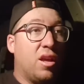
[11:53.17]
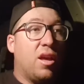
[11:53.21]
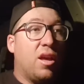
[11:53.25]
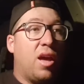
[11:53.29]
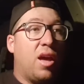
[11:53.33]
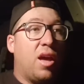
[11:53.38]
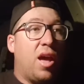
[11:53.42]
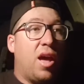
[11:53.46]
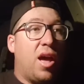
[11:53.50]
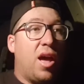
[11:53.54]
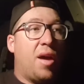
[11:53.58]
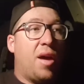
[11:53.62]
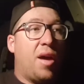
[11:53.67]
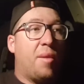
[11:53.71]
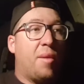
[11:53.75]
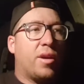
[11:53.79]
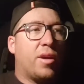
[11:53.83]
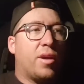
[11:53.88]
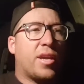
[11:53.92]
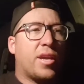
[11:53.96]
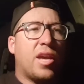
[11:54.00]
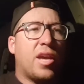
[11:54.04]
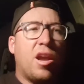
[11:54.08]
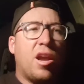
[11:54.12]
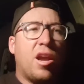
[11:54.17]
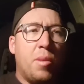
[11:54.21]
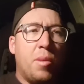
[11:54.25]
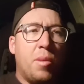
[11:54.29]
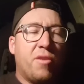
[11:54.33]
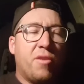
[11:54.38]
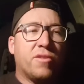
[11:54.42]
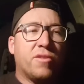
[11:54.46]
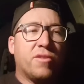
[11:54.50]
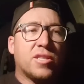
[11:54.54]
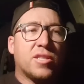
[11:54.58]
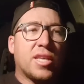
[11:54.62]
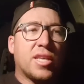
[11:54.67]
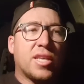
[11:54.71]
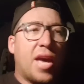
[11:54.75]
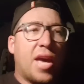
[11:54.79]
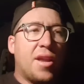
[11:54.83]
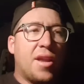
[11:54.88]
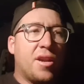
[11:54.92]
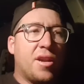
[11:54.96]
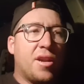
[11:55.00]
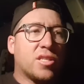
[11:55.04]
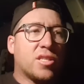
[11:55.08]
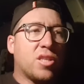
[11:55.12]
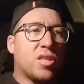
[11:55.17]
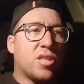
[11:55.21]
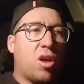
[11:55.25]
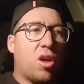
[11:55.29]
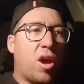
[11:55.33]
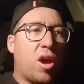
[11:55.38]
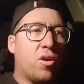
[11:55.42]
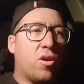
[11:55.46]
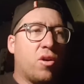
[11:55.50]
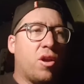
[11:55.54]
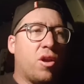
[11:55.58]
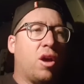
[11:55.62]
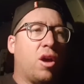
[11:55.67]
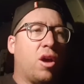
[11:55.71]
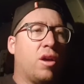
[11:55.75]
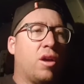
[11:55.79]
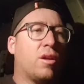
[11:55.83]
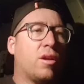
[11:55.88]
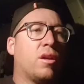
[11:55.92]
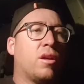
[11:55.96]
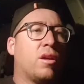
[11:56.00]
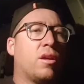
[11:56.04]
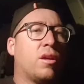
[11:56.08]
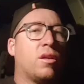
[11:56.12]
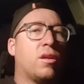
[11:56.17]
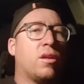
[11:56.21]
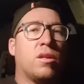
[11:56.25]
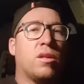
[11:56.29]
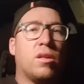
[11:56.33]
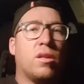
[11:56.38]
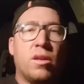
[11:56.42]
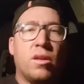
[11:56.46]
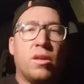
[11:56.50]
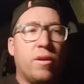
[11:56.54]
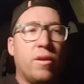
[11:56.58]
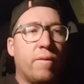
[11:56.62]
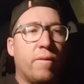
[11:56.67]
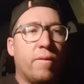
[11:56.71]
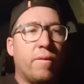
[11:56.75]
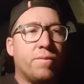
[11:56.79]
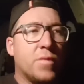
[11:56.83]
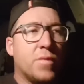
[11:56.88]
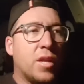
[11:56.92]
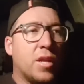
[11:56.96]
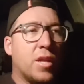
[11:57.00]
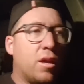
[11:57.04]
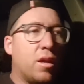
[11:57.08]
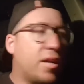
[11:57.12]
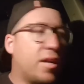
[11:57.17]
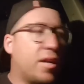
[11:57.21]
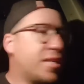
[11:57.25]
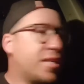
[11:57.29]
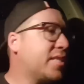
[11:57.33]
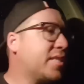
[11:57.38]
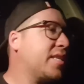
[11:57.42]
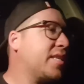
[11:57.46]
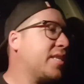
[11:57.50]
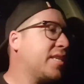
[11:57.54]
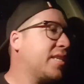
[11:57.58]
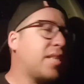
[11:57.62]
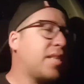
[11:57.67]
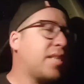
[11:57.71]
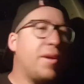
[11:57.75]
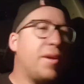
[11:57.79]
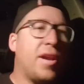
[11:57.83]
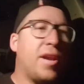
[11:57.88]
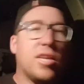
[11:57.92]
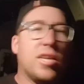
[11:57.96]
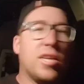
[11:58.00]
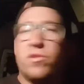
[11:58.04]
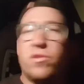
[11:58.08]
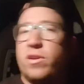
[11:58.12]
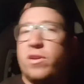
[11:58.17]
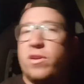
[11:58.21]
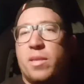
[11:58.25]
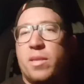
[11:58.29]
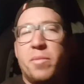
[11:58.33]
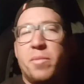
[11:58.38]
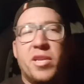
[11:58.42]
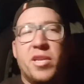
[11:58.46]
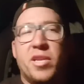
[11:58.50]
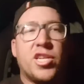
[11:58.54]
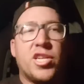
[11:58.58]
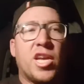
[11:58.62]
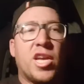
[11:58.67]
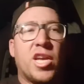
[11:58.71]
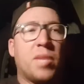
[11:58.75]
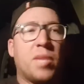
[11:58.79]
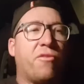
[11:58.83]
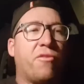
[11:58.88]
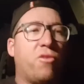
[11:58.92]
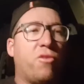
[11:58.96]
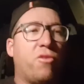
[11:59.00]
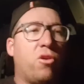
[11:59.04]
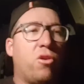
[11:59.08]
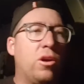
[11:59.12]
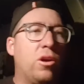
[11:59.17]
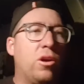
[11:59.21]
I can't remember if it was the Canada side or not. I did see someone ask for a limited check before.